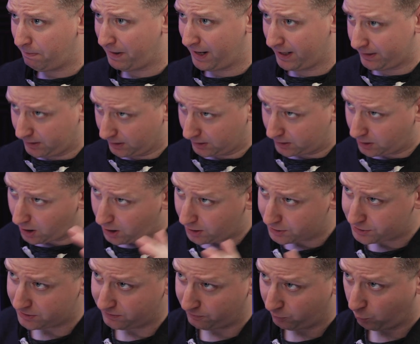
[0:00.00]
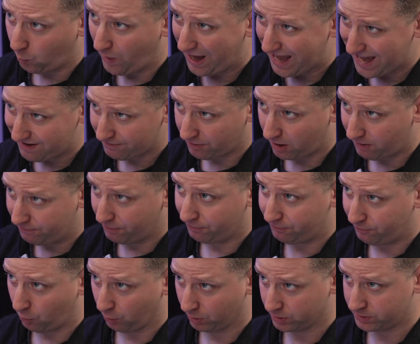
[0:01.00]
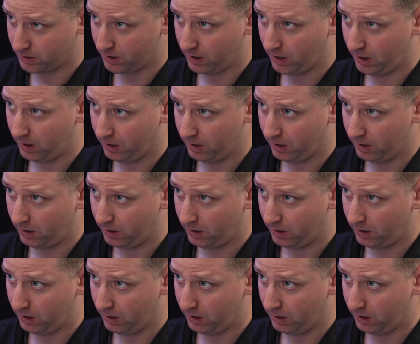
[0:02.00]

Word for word: hit by a concussive wave of the Force